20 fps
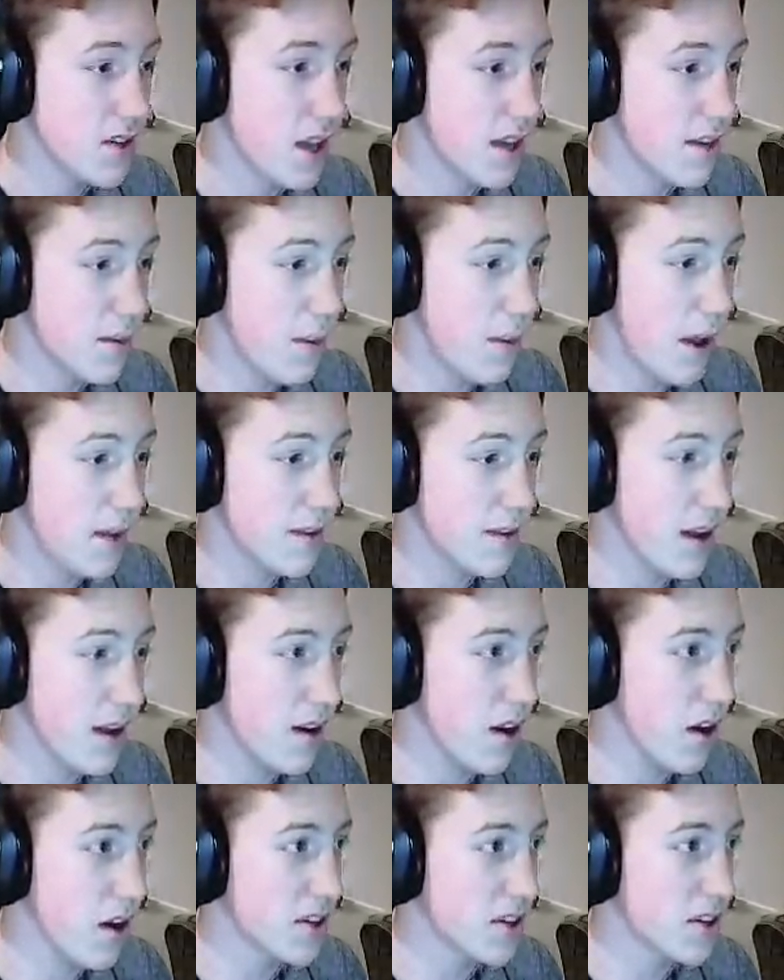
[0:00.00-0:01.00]
that's about
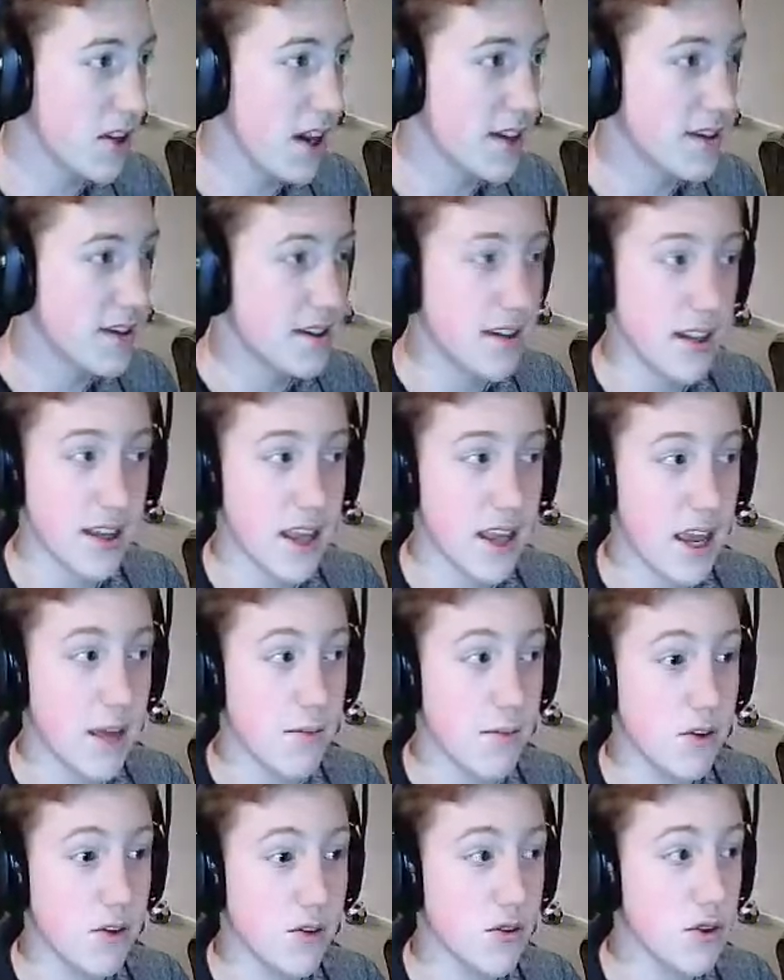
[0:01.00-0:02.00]
$10 less than the
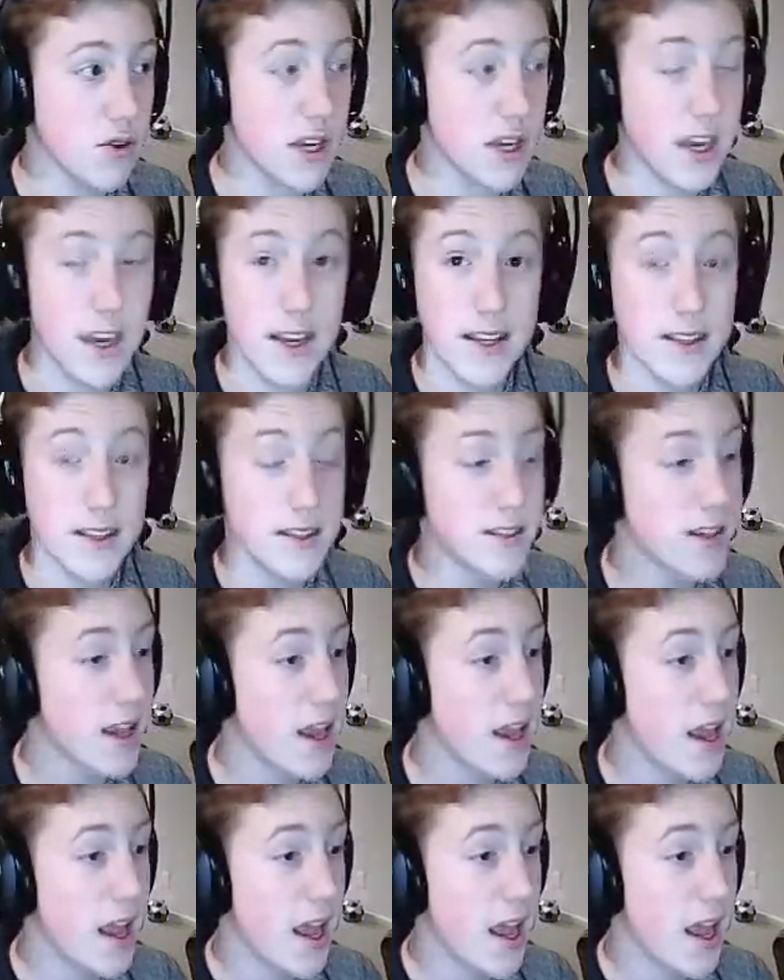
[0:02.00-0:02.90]
game usually is